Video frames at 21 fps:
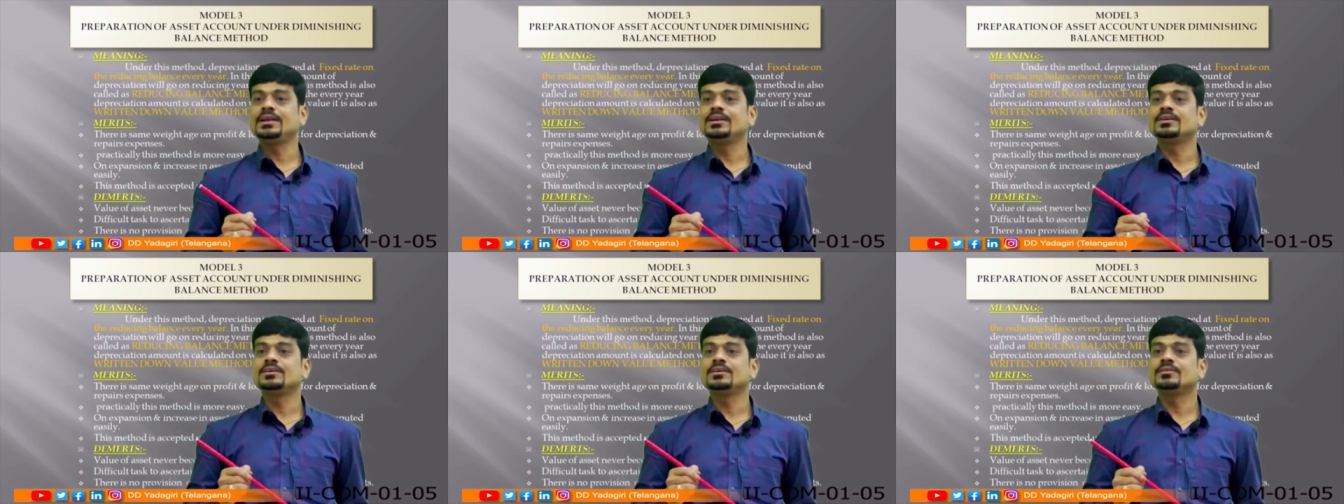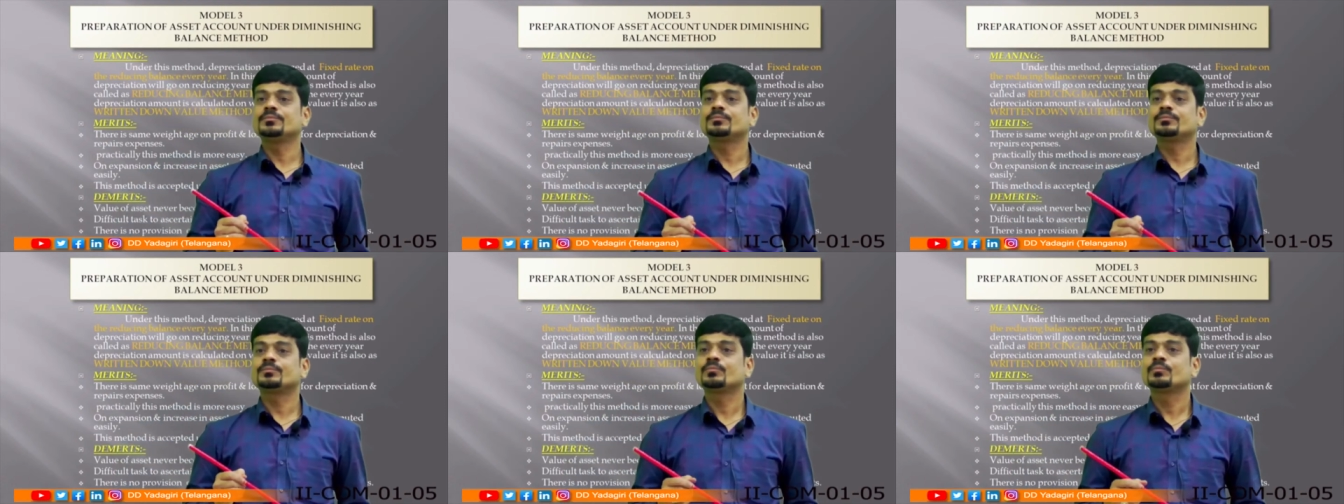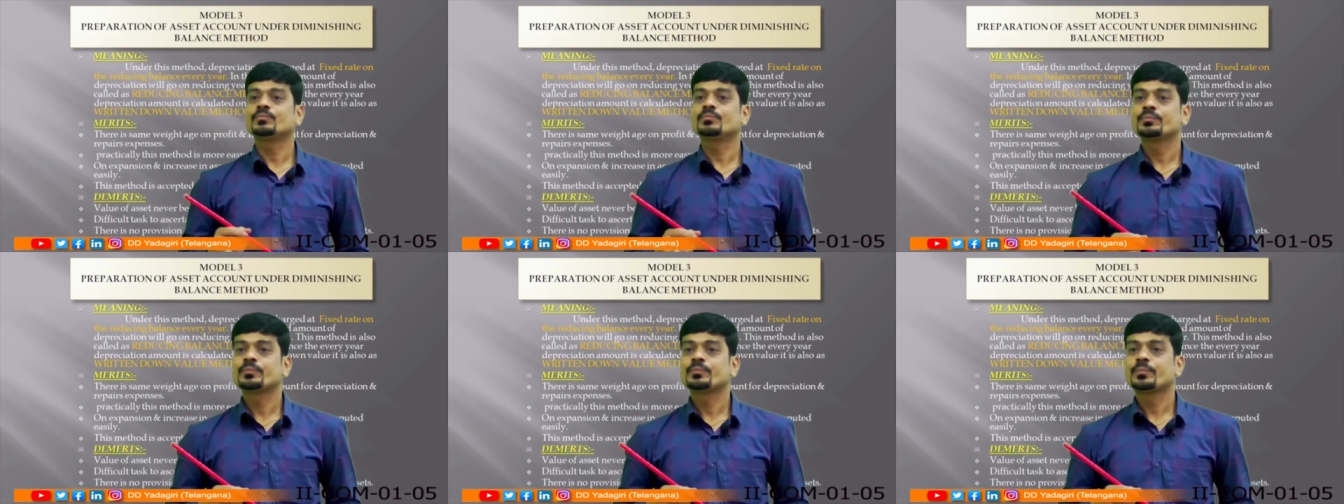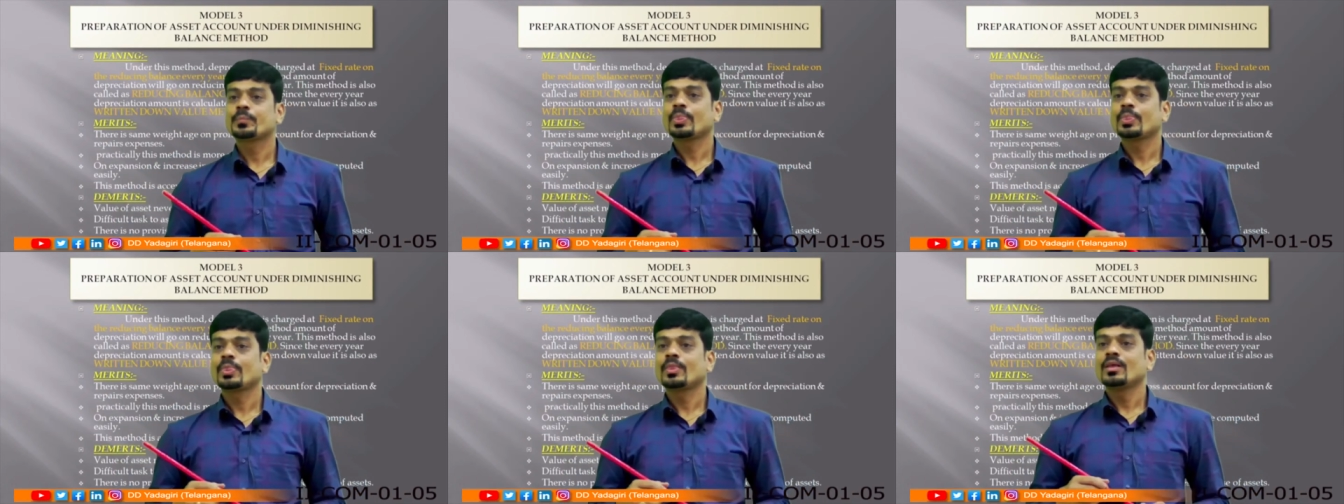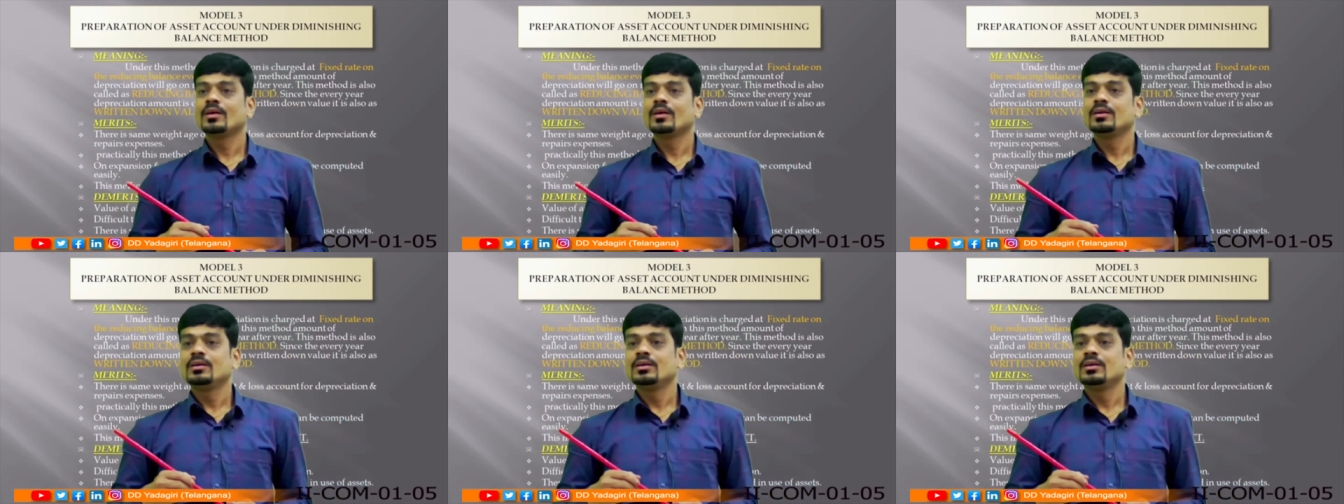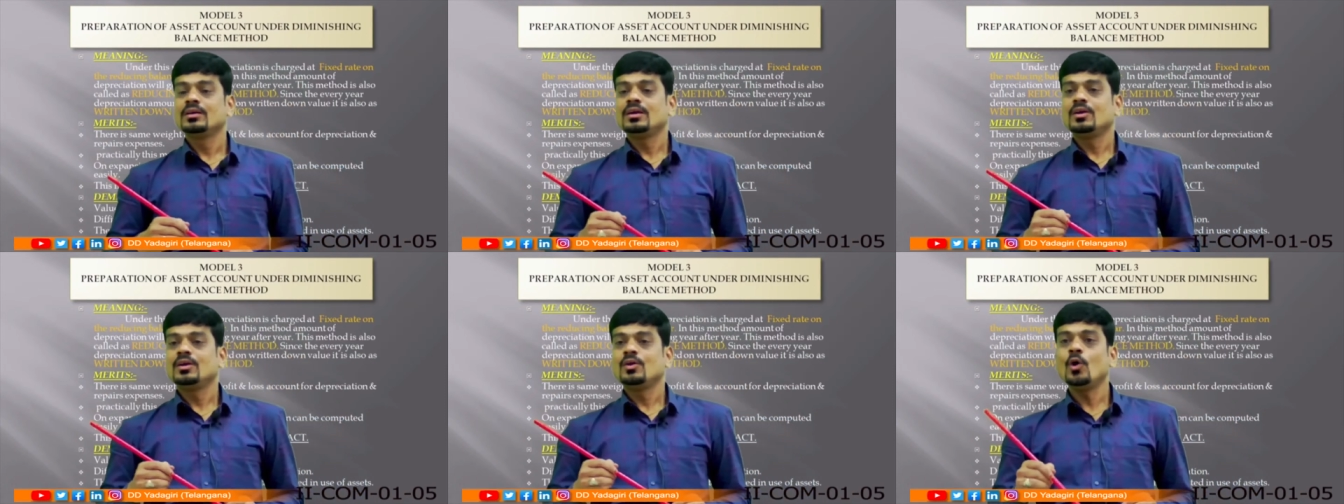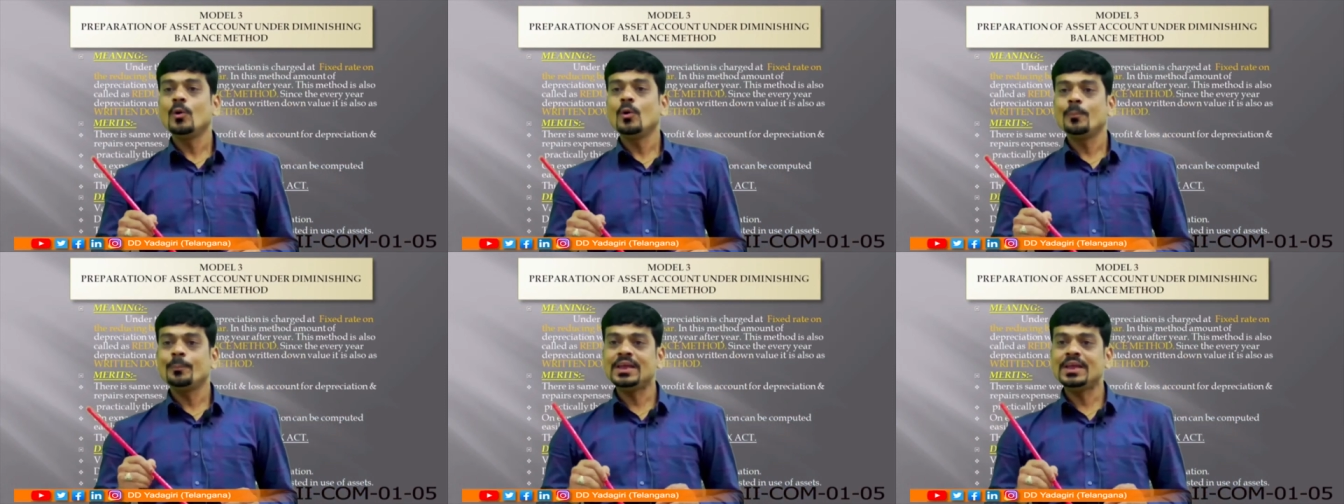uh,
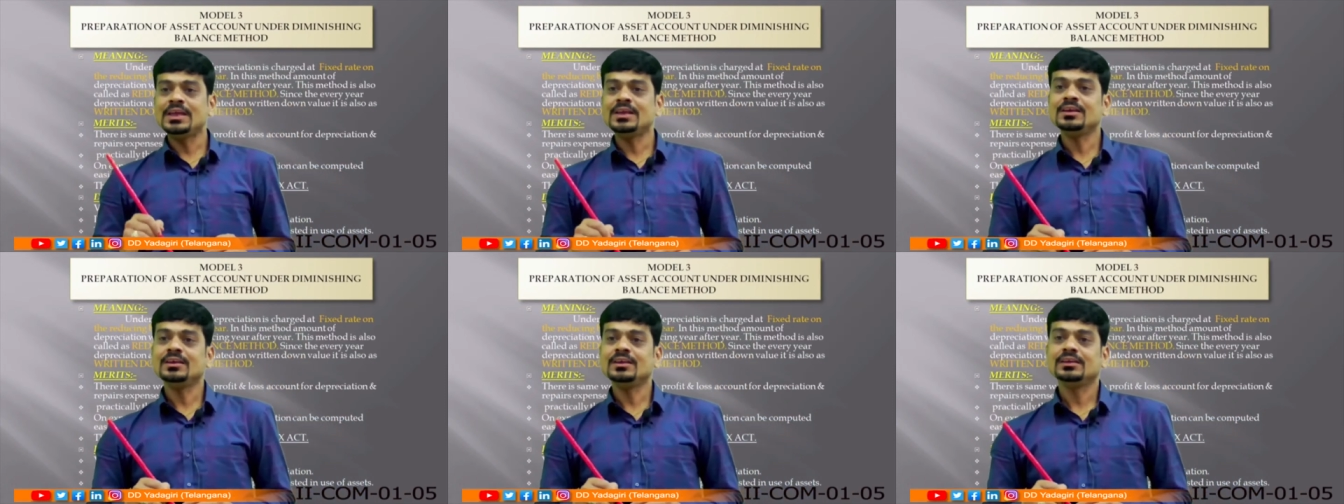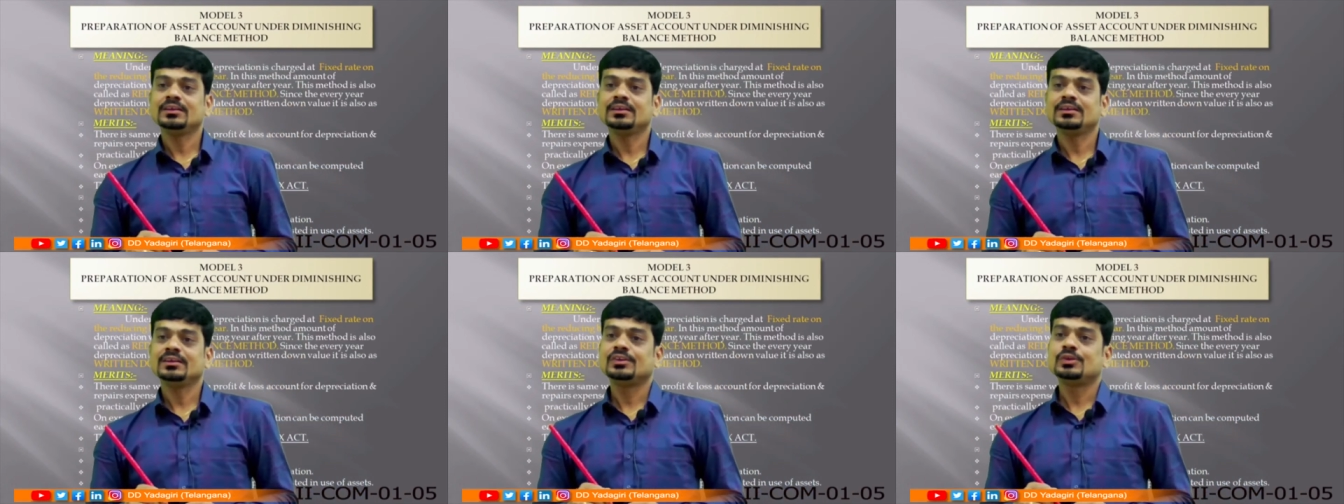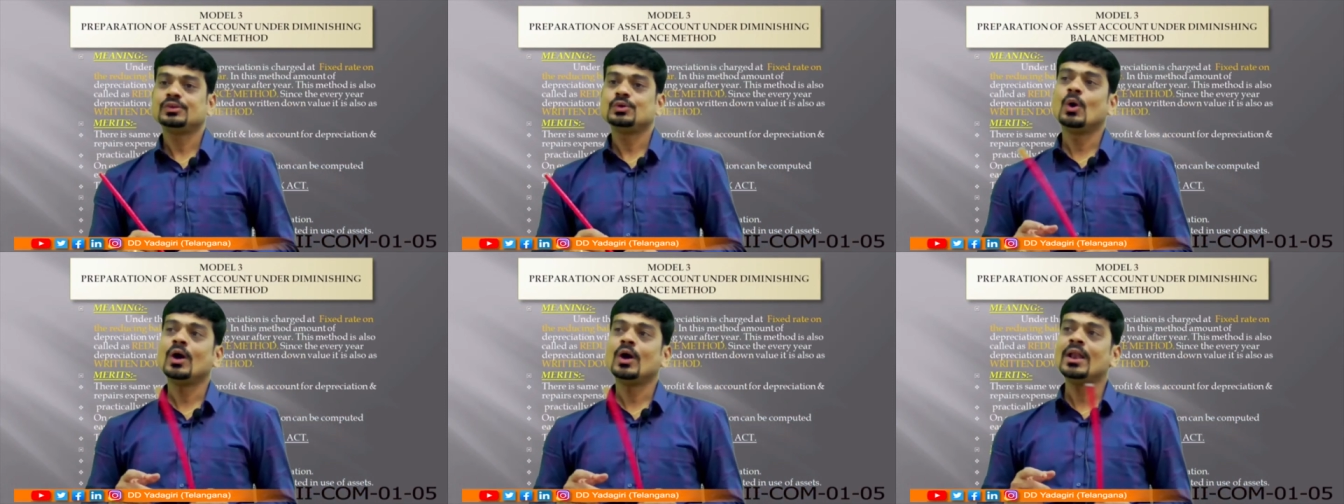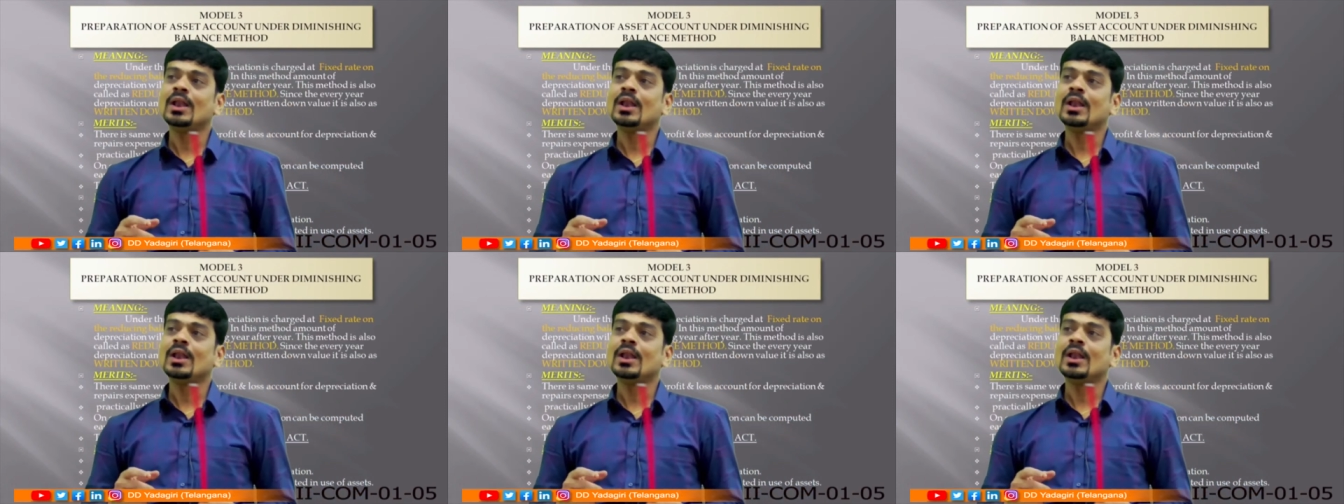hoping you all